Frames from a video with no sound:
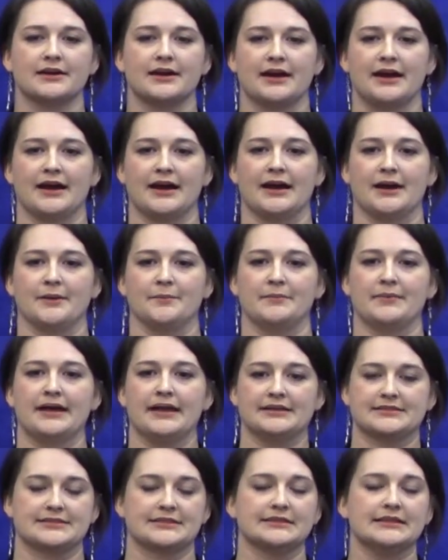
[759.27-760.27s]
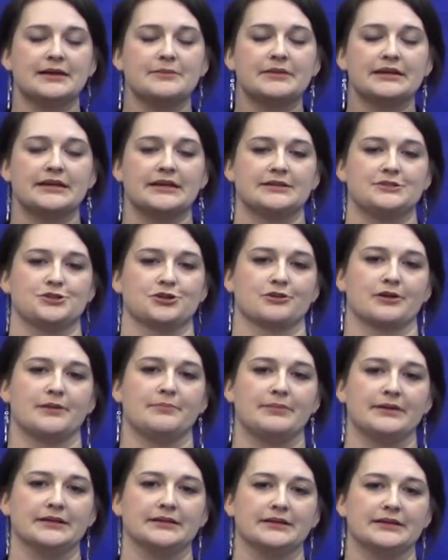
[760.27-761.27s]
it's limited your
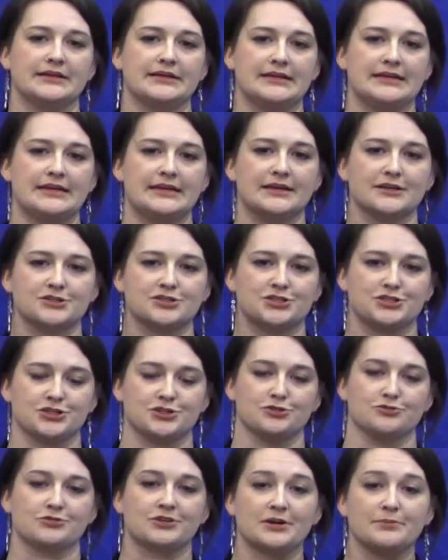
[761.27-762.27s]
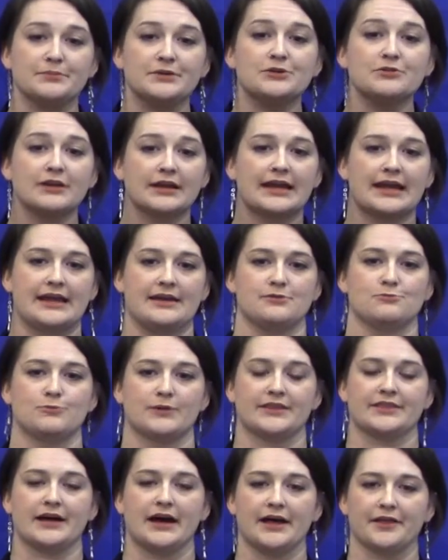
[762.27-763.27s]
ability to communicate
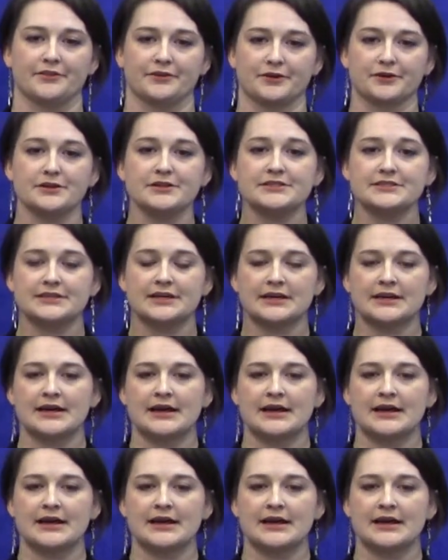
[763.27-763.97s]
with others,